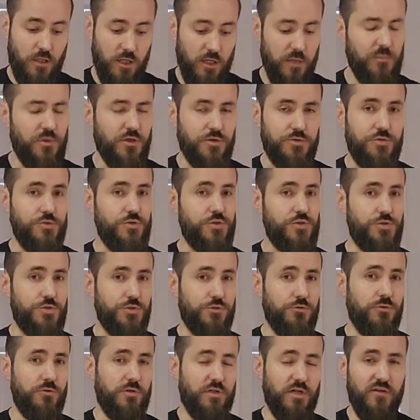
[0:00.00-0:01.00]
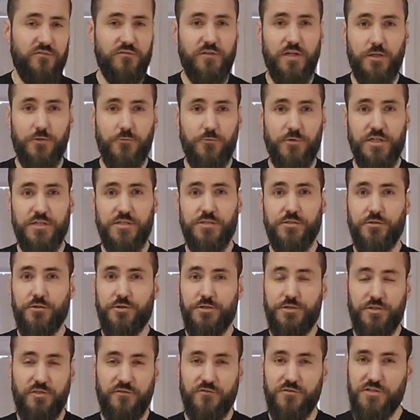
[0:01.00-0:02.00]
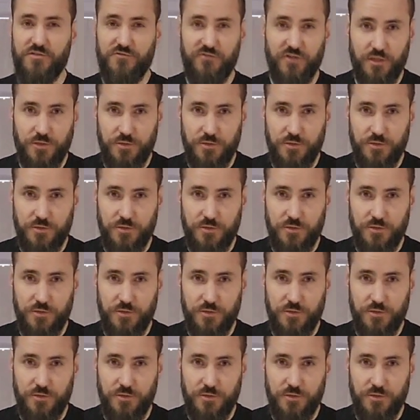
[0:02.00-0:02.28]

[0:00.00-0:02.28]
I'm not too sure. I've done research and I've just